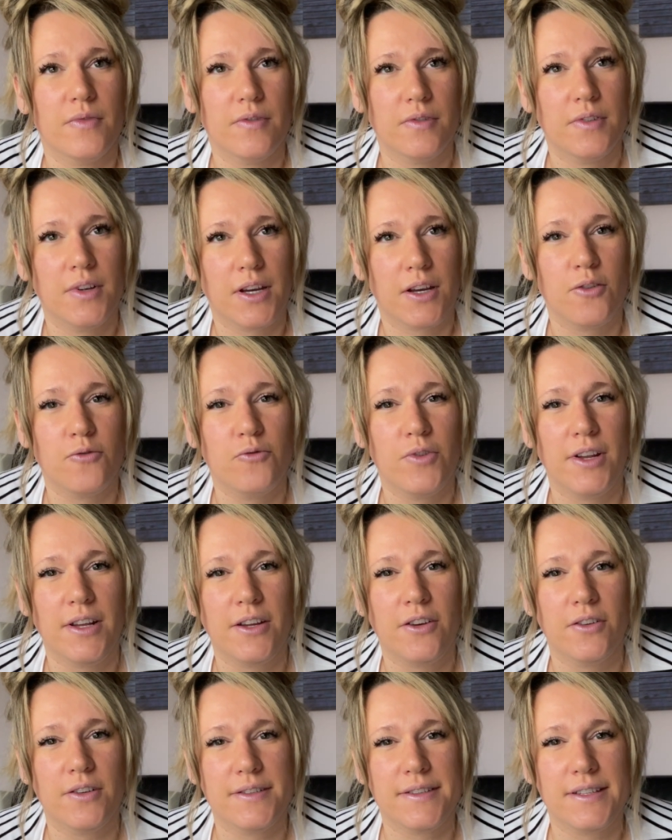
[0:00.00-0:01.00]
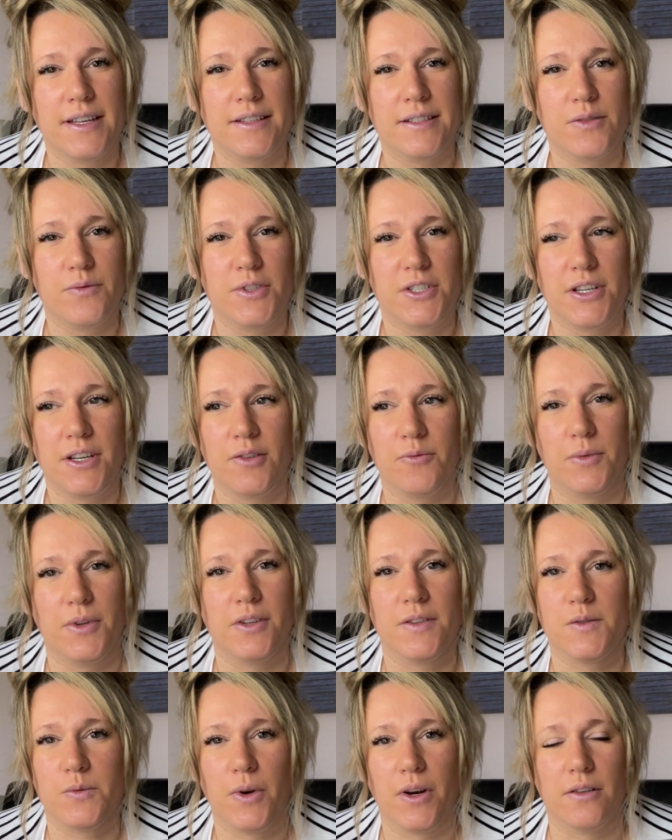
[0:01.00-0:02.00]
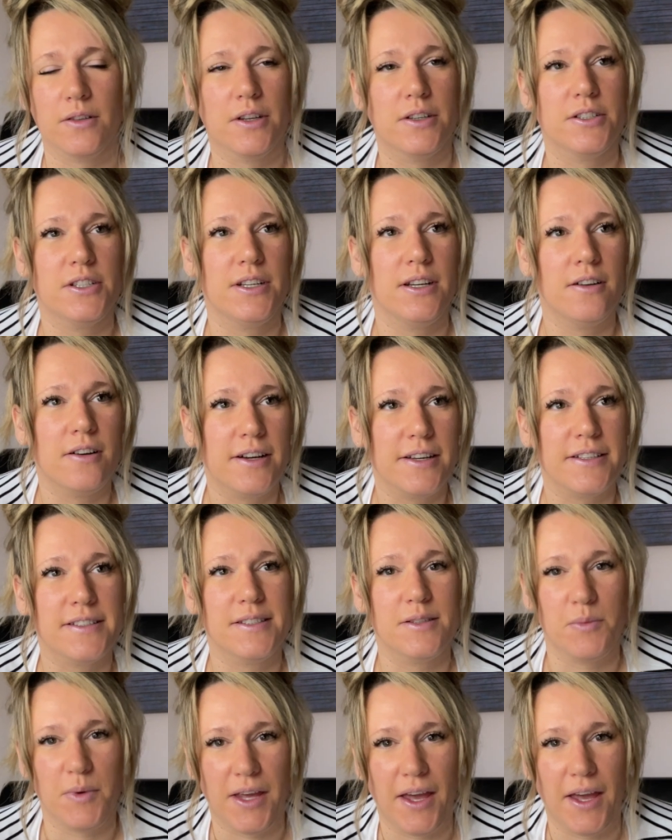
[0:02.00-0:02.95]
like a really good sense of achievement as well. Like, she likes to be